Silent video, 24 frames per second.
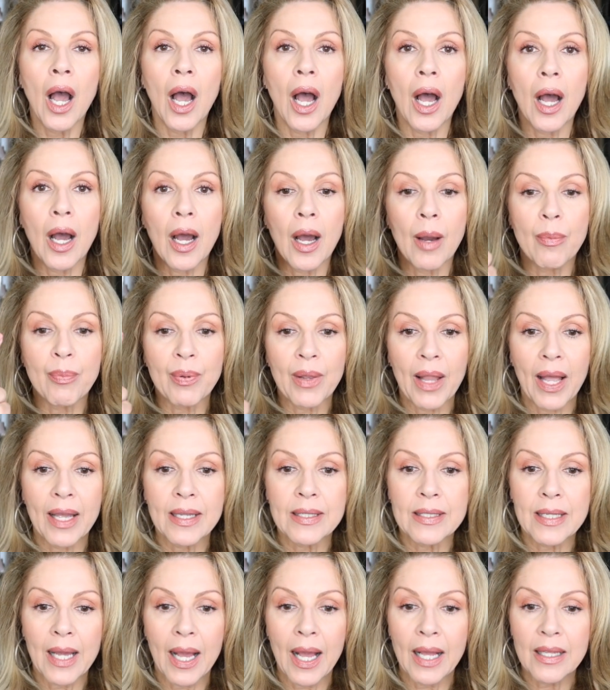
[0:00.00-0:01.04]
uh,
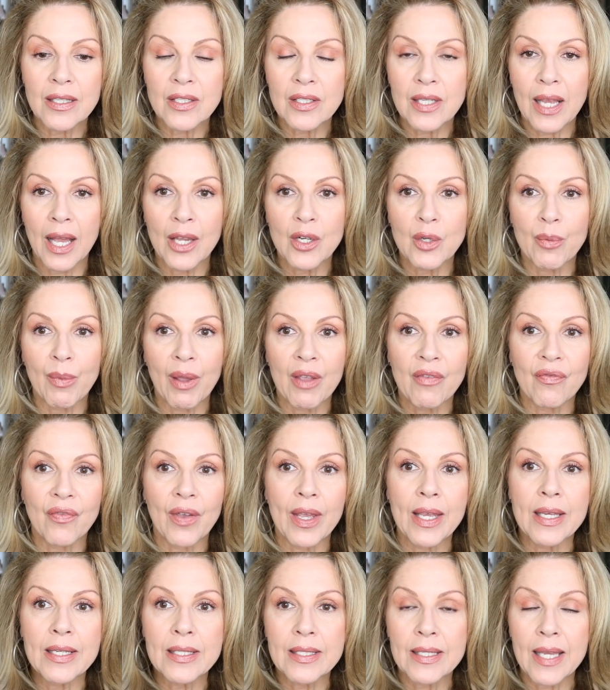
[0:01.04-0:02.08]
apply dots onto my
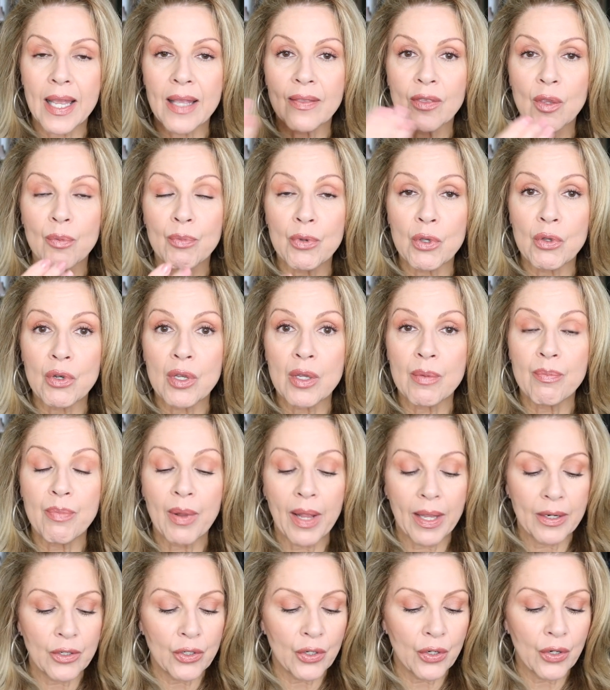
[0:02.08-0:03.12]
face, take the beauty
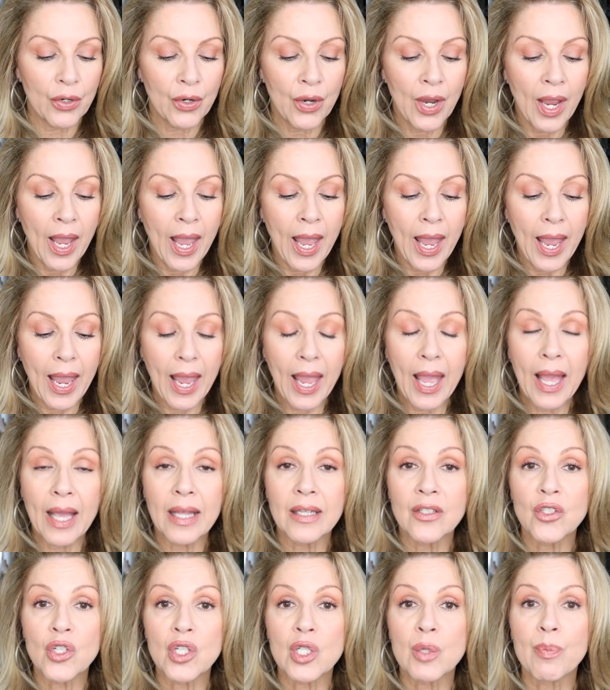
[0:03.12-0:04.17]
blender
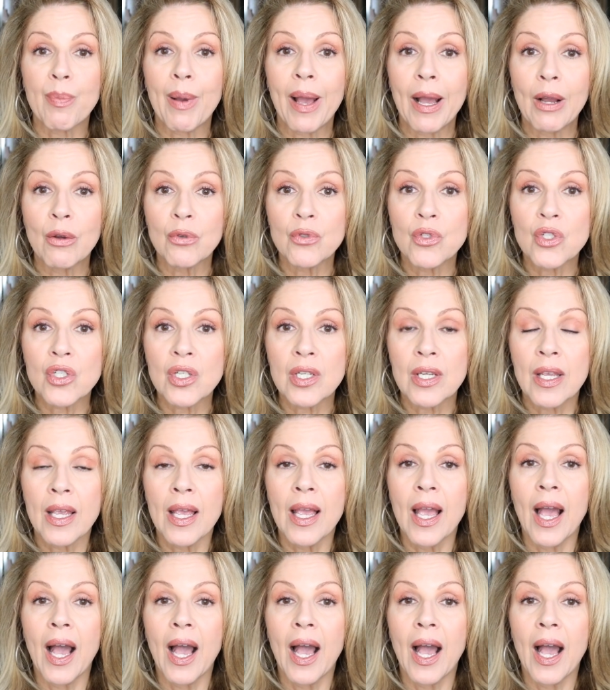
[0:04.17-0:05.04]
and just pounce